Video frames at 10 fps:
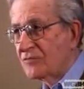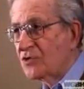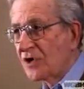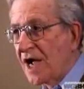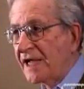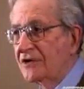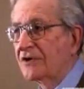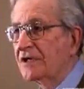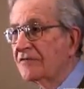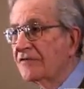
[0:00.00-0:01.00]
more
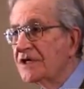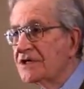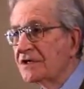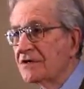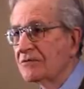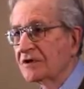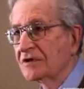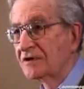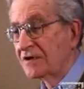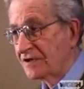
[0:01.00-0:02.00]
accurate vision of the
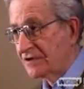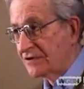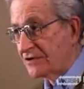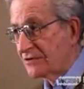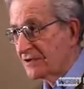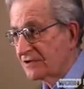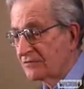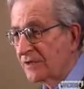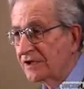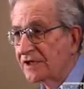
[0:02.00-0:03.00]
world than those who are
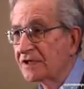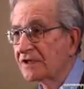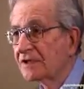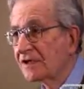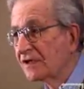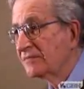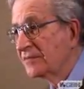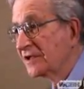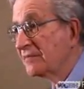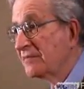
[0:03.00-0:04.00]
wielding the
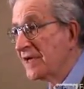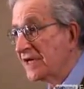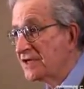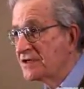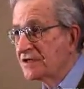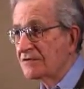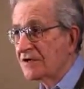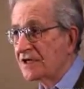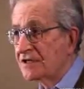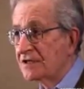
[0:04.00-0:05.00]
club in many
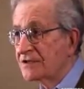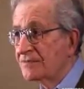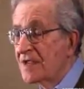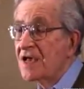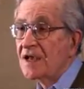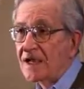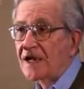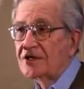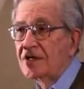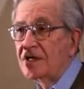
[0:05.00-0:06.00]
situations.
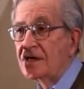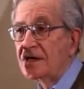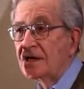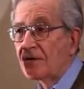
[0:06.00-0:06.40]
Actually, the